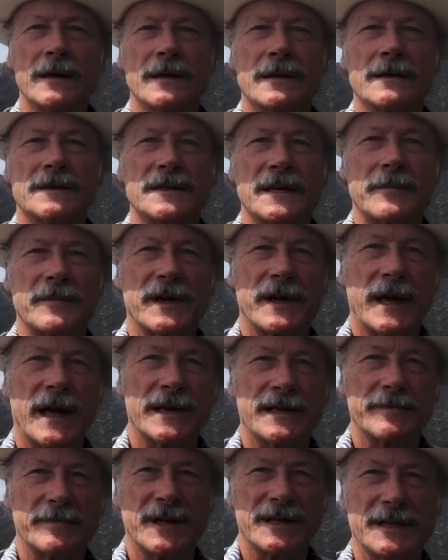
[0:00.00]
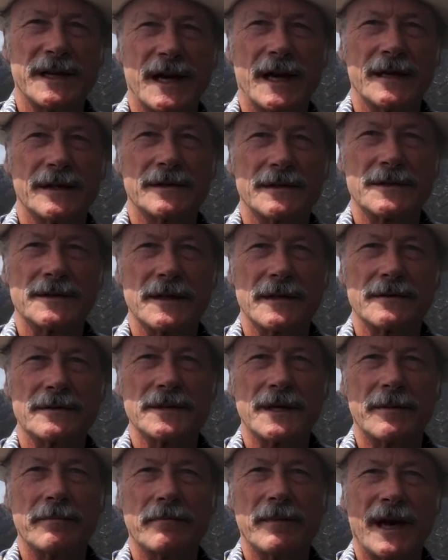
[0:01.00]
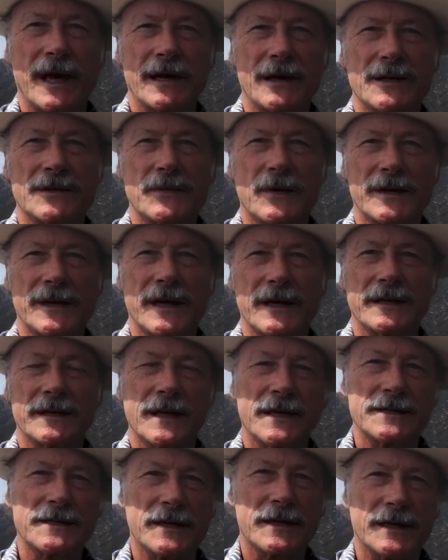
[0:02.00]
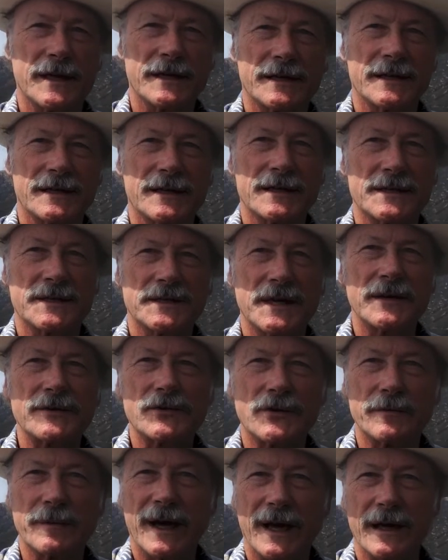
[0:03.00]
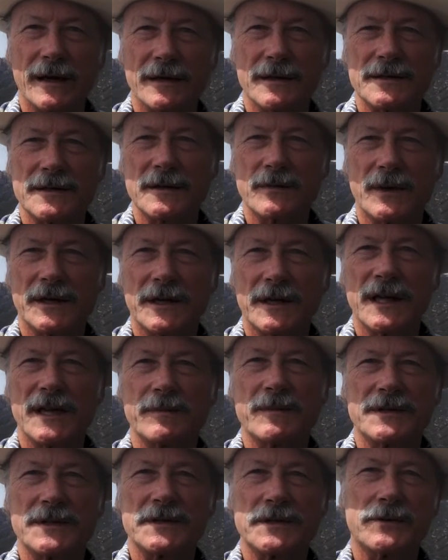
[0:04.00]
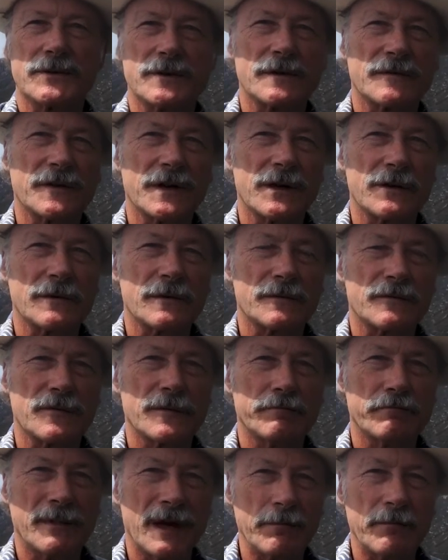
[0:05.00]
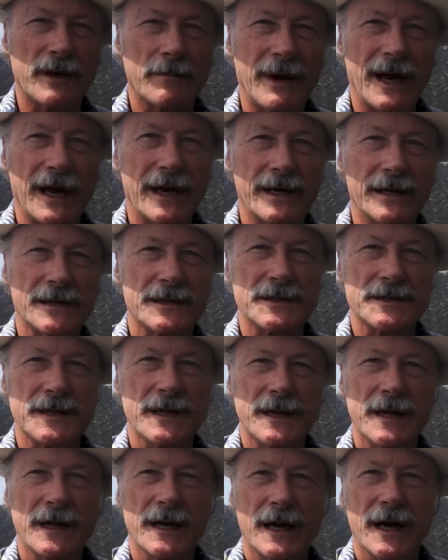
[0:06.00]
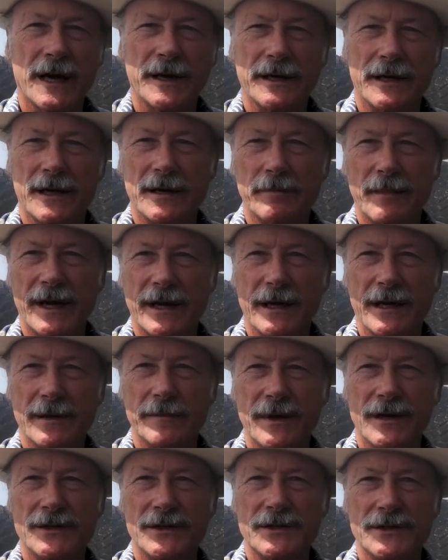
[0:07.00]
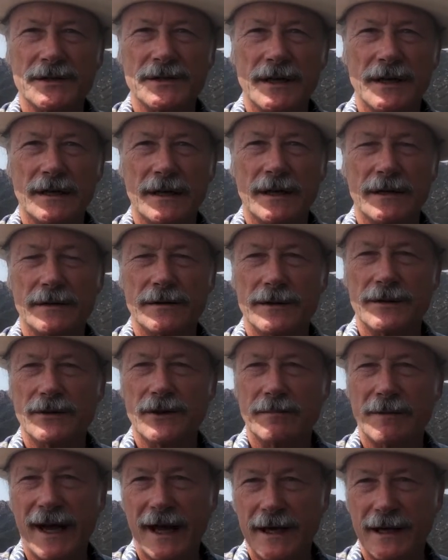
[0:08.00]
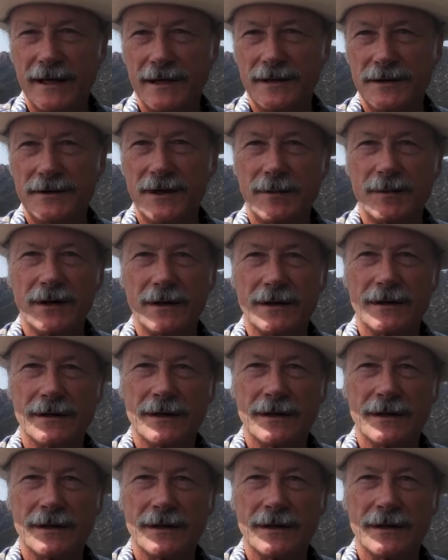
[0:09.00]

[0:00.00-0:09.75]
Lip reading: Something had to be done, so some banks were then designated as central banks and would keep a store of gold from member banks, and it could make an emergency loan to a bank in trouble.